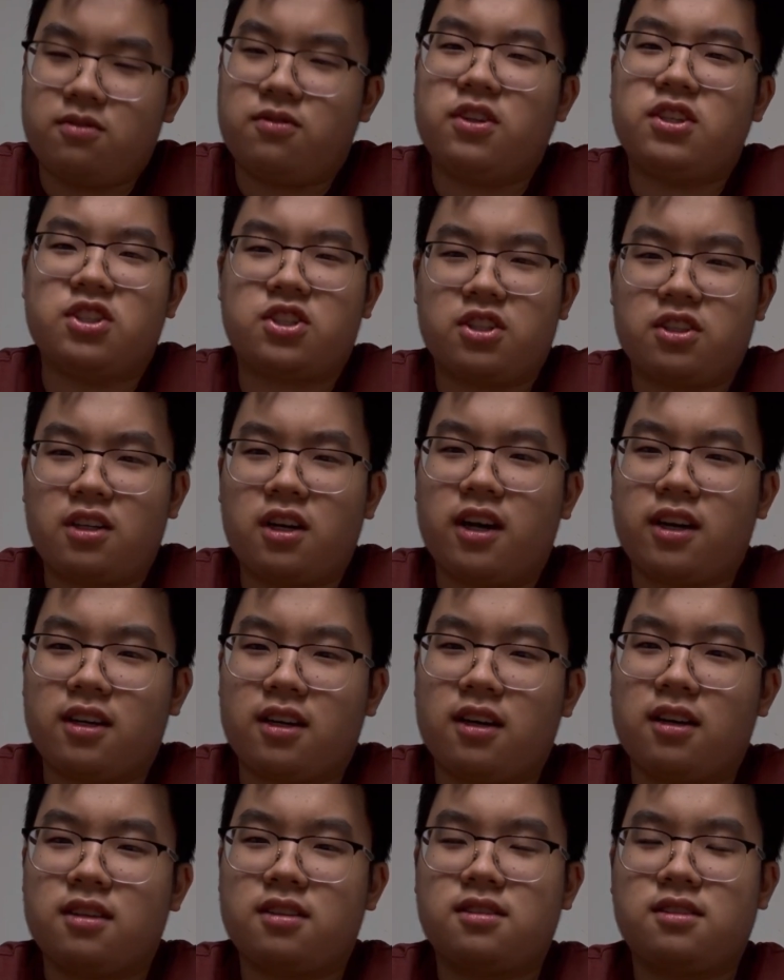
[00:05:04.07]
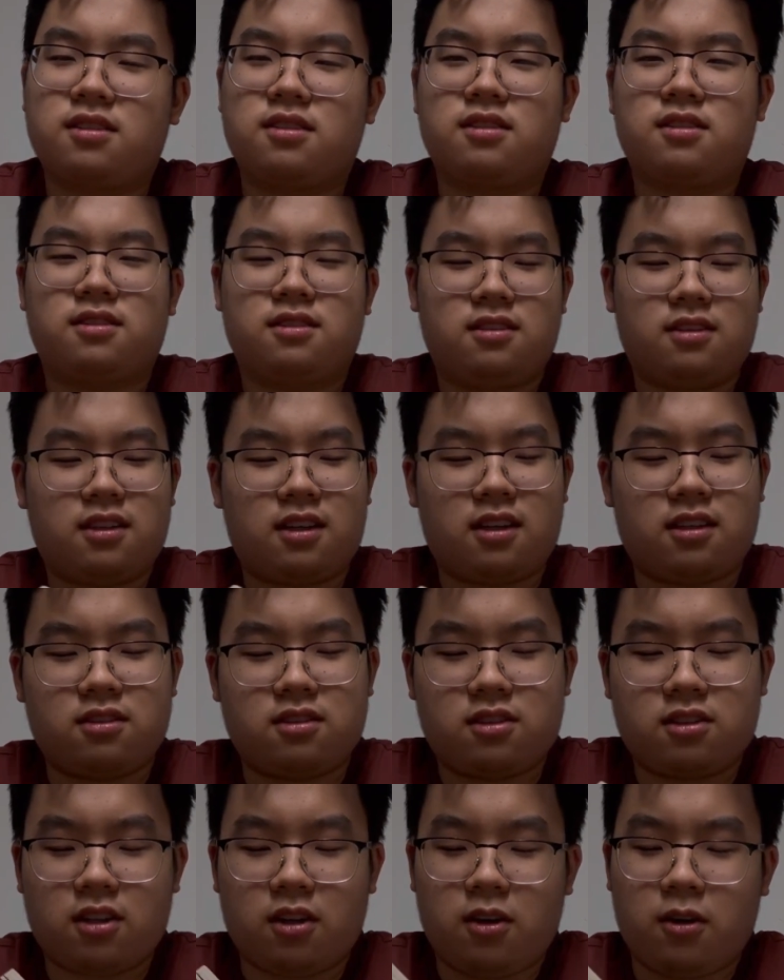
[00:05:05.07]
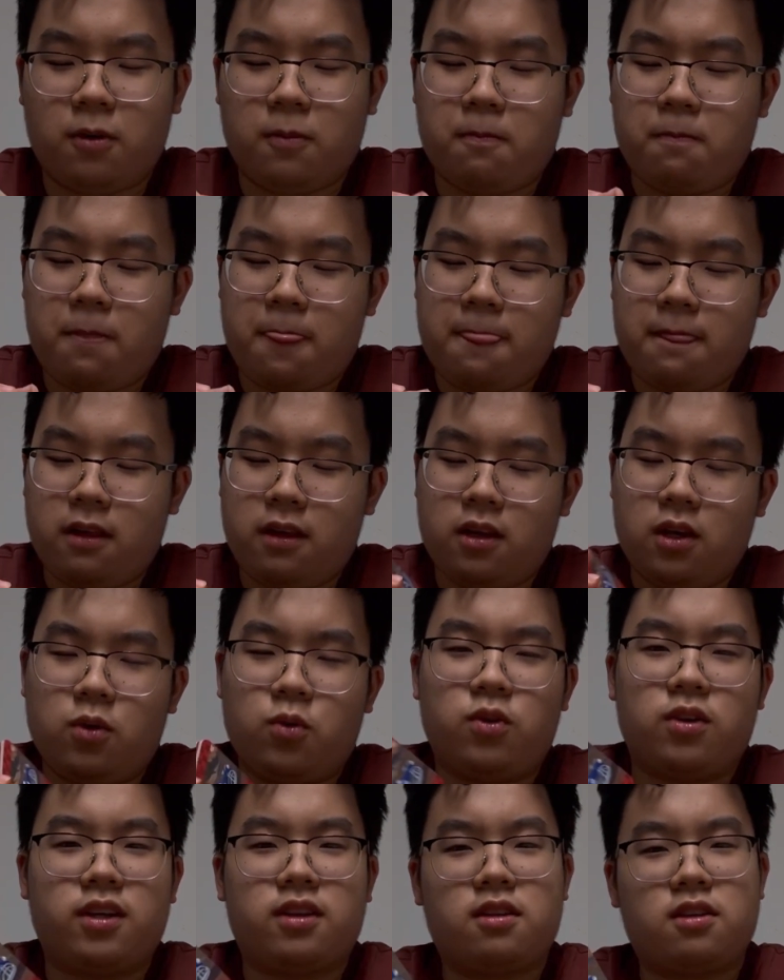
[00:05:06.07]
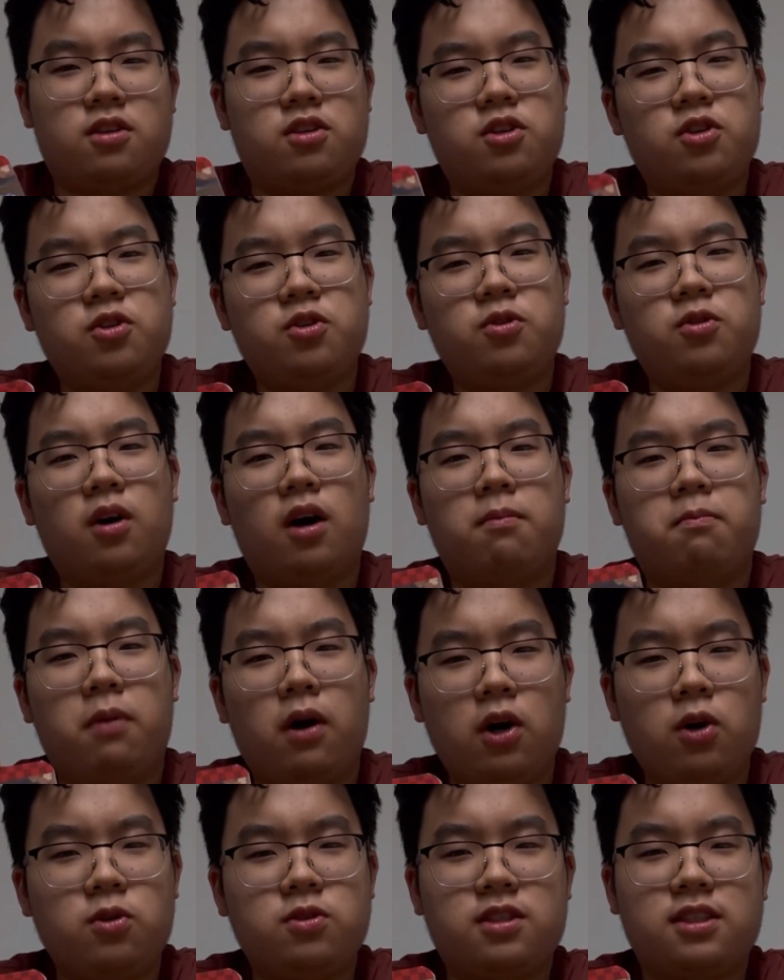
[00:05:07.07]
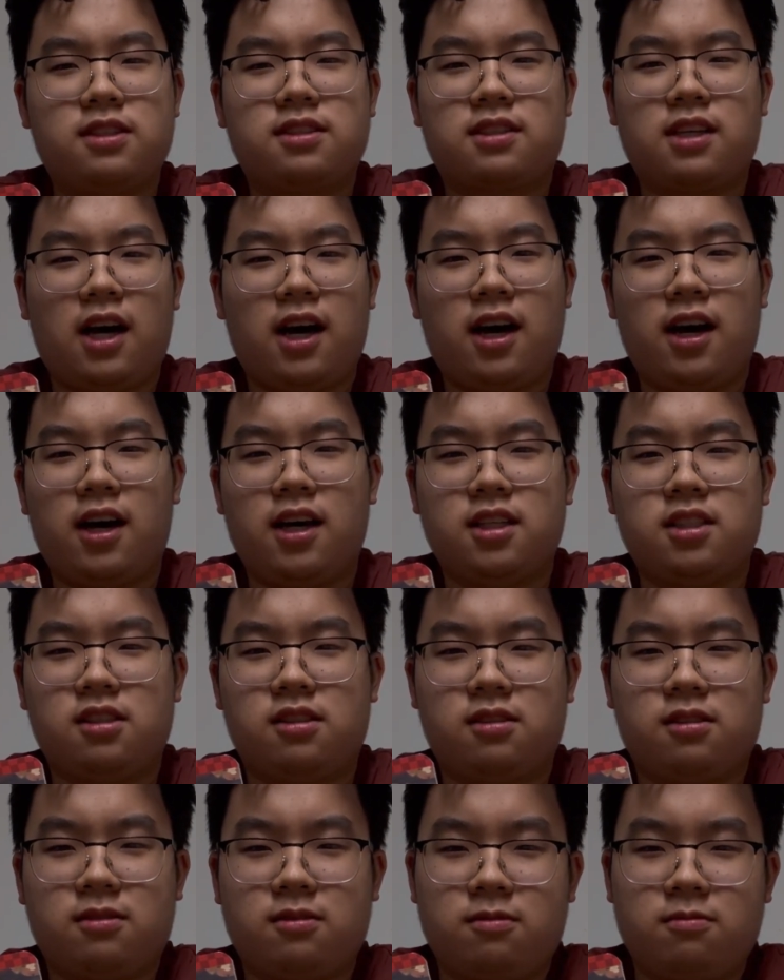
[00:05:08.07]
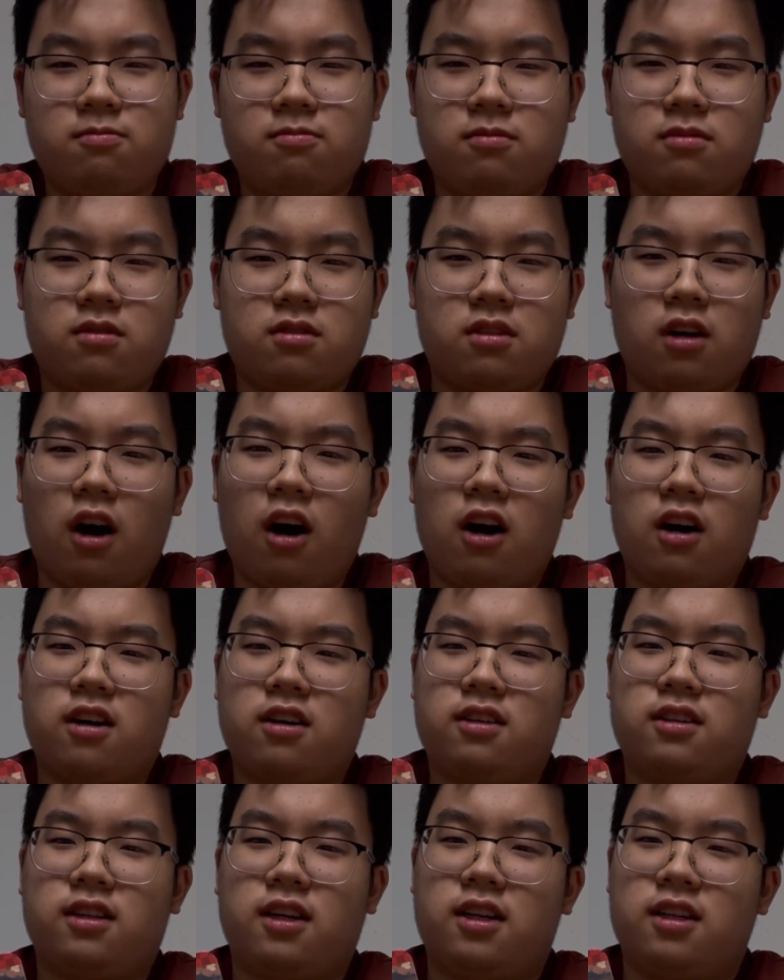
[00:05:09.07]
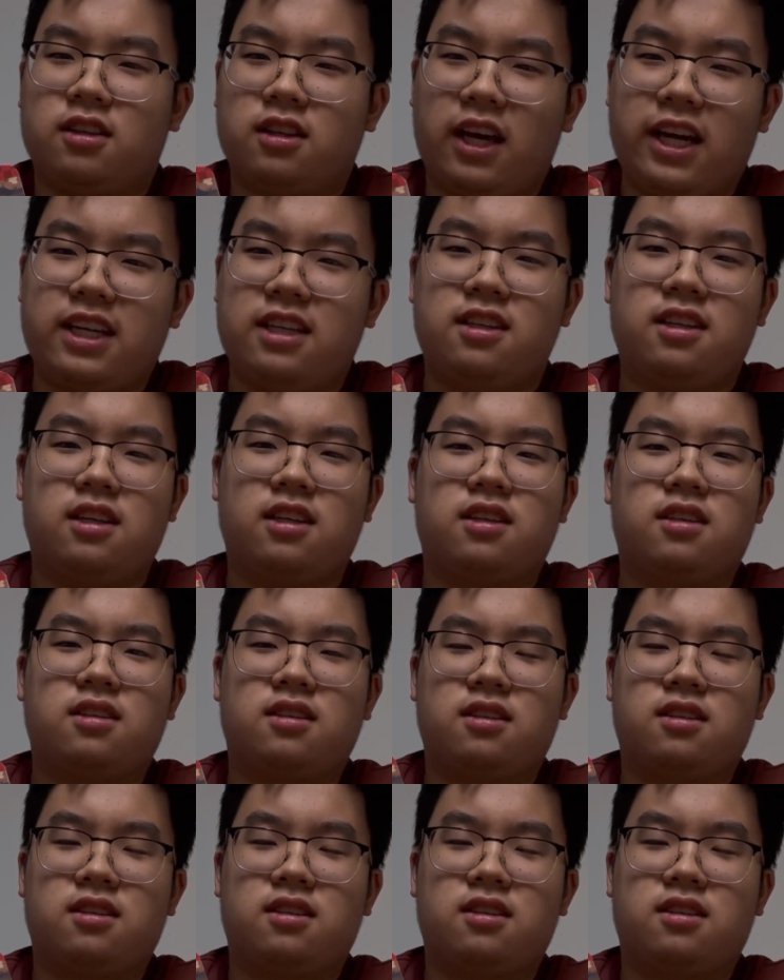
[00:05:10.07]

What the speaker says: vision, I guess. And so you get the two opposing sides, Doc and Lightning.